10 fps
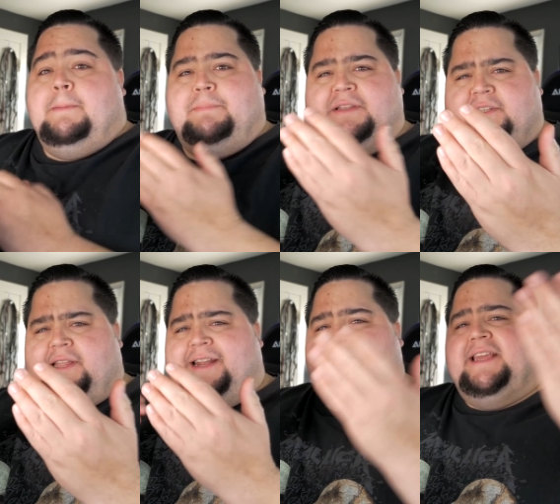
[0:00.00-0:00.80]
be
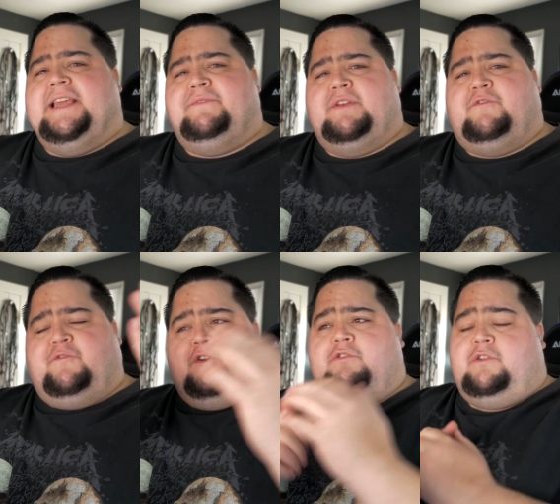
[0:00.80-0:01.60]
delayed even
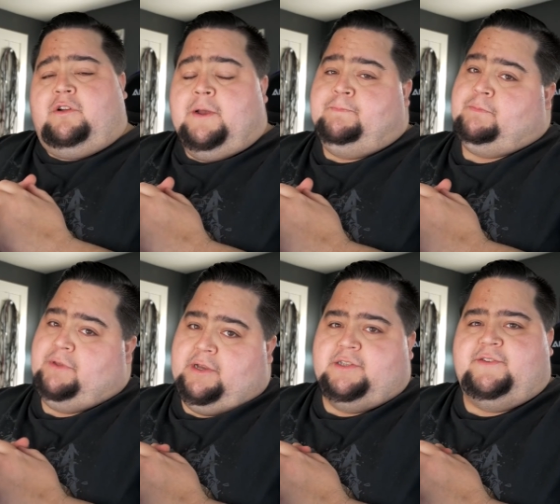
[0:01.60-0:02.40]
further
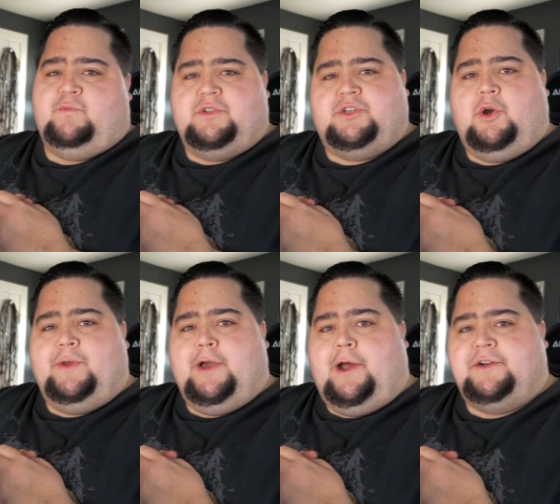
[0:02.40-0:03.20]
because of what's
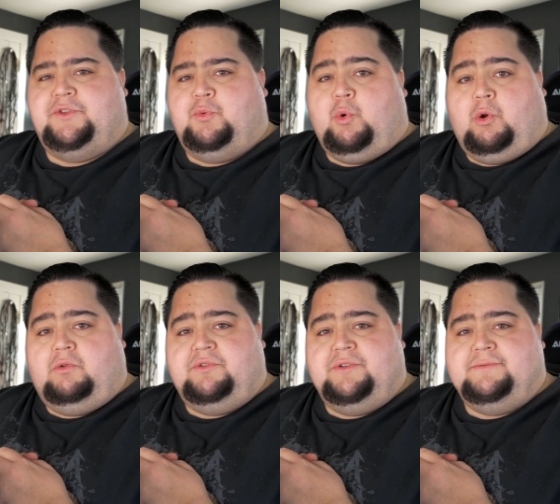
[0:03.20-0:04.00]
going on in the world.